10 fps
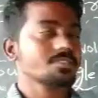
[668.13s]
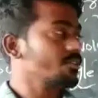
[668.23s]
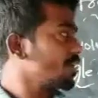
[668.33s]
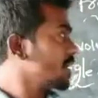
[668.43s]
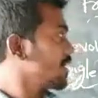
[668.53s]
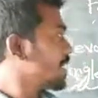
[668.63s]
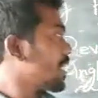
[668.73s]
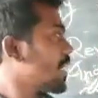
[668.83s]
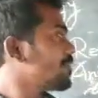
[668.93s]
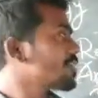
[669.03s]
Okay.
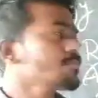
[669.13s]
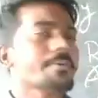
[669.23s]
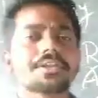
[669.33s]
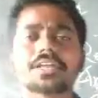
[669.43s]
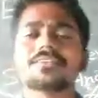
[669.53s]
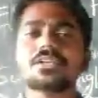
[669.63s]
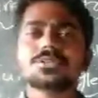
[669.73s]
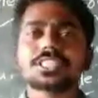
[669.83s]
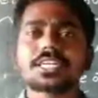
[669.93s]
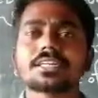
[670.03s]
And what is by
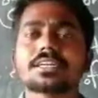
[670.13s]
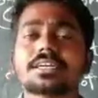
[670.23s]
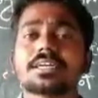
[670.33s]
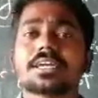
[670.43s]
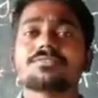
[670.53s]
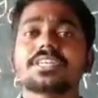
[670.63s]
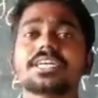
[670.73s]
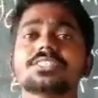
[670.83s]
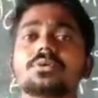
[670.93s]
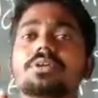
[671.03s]
revolution? If the
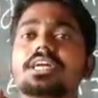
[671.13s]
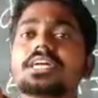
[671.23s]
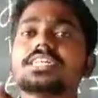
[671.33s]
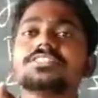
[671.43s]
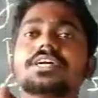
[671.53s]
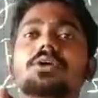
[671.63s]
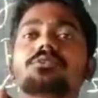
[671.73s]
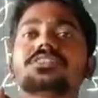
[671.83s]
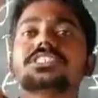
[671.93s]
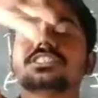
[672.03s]
earth rotates
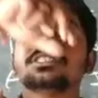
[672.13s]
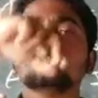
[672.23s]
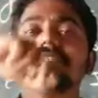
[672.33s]
around the